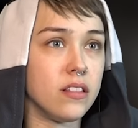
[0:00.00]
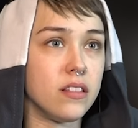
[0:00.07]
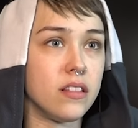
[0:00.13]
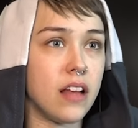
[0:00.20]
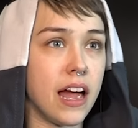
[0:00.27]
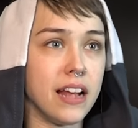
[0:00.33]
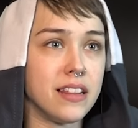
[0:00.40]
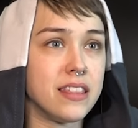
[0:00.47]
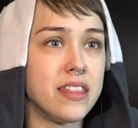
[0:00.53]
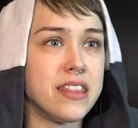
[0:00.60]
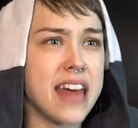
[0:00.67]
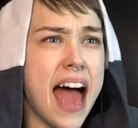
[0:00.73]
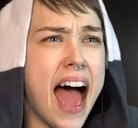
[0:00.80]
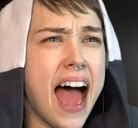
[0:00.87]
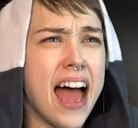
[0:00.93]
like
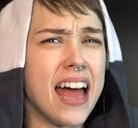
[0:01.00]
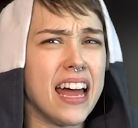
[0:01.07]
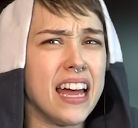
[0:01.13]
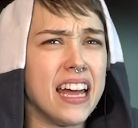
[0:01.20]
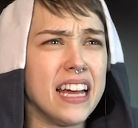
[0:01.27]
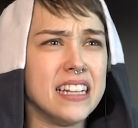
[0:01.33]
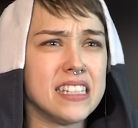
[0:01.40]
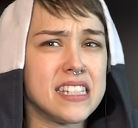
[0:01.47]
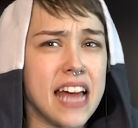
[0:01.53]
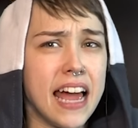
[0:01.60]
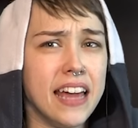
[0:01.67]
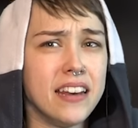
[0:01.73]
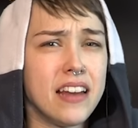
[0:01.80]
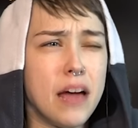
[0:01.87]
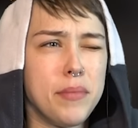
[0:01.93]
that
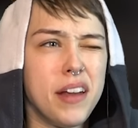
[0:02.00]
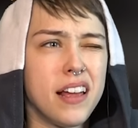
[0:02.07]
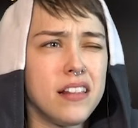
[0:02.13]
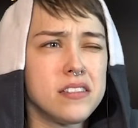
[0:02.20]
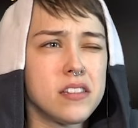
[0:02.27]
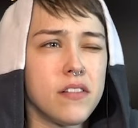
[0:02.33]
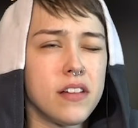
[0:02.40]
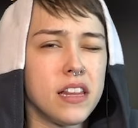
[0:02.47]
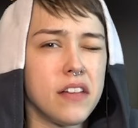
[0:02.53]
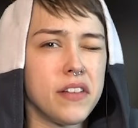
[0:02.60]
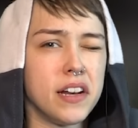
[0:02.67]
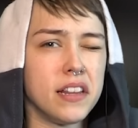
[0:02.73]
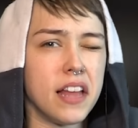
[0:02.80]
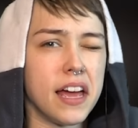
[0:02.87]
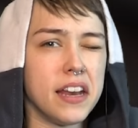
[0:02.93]
insane. I mean, I live
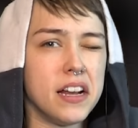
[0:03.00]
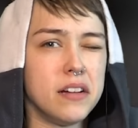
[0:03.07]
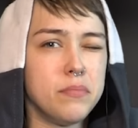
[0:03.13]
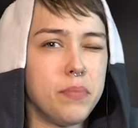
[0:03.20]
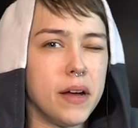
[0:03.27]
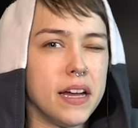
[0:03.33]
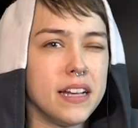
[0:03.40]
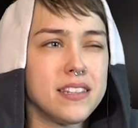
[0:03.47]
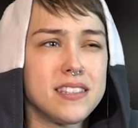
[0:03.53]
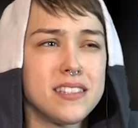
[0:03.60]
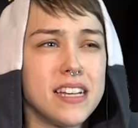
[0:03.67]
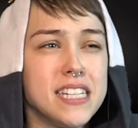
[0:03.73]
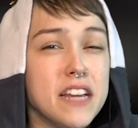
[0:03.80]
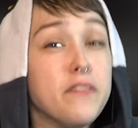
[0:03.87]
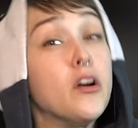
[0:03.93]
in Atlanta, but it's
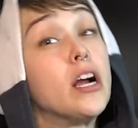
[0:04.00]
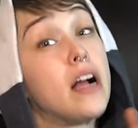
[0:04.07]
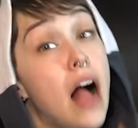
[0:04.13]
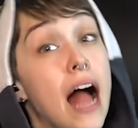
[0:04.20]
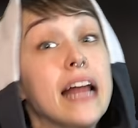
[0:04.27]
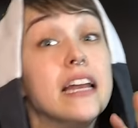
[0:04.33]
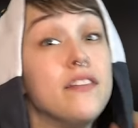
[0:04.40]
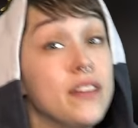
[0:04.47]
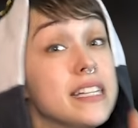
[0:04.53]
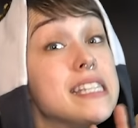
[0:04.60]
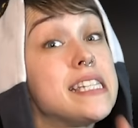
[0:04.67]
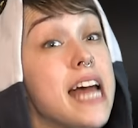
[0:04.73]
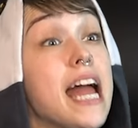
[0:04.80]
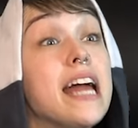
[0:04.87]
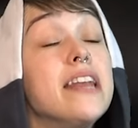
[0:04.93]
a different kind of
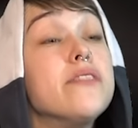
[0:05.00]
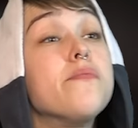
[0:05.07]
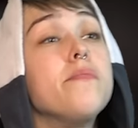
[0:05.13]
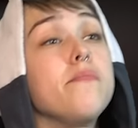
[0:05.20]
insane.